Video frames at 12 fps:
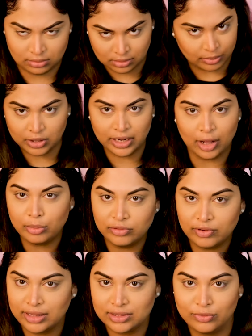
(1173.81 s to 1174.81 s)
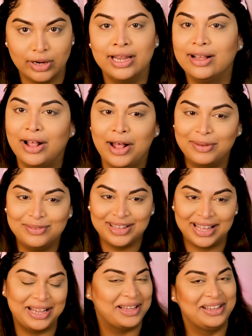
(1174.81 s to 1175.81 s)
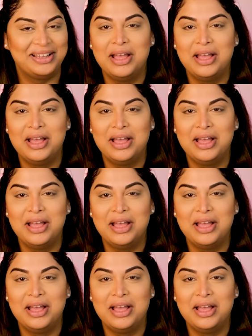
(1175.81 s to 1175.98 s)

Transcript: I'm not going to help you find this freaking glove. Like,